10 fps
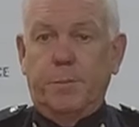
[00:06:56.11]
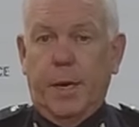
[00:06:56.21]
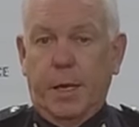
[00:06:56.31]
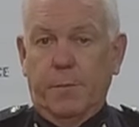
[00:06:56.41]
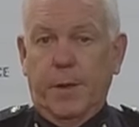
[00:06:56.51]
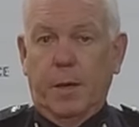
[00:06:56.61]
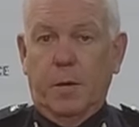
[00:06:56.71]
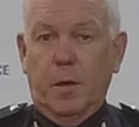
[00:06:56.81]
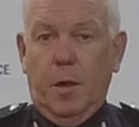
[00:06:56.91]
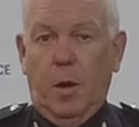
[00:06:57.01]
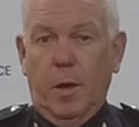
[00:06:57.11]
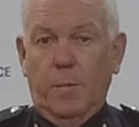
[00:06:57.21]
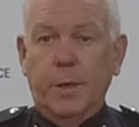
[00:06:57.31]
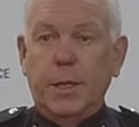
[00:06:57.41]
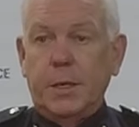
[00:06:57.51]
part of our
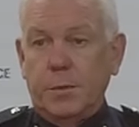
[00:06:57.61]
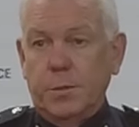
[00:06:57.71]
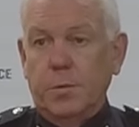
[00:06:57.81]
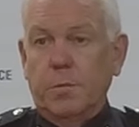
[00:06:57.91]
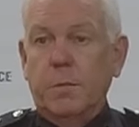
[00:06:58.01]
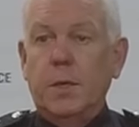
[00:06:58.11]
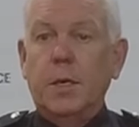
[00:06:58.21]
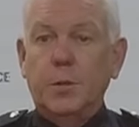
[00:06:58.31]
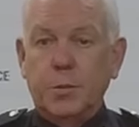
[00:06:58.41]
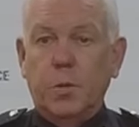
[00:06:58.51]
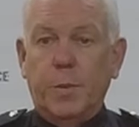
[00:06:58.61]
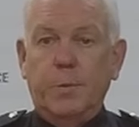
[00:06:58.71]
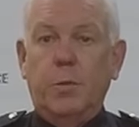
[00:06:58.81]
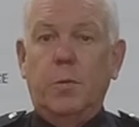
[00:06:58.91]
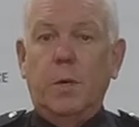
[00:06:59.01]
ability to ensure
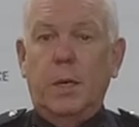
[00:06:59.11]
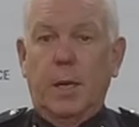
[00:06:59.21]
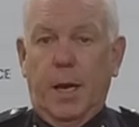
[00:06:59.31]
people